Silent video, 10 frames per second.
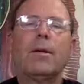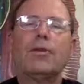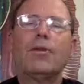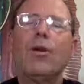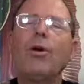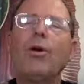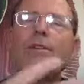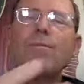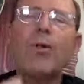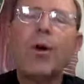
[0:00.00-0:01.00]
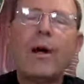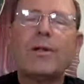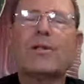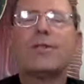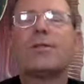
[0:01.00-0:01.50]
So, all these
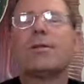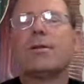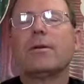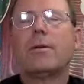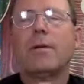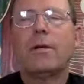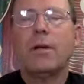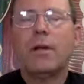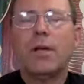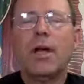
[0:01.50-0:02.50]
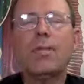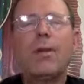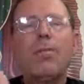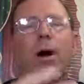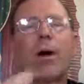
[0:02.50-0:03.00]
points can
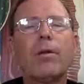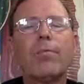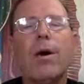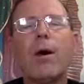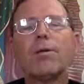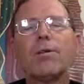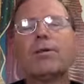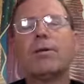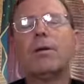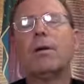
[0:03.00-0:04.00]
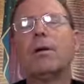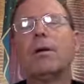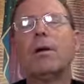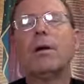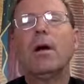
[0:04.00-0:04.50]
be part and parcel
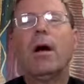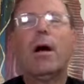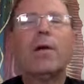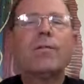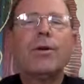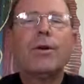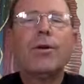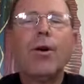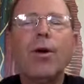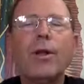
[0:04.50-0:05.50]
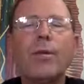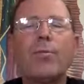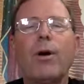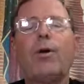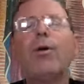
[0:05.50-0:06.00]
of your
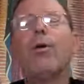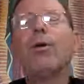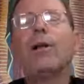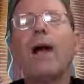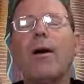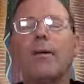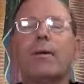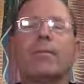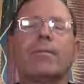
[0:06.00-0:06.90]
holy, your holy hour.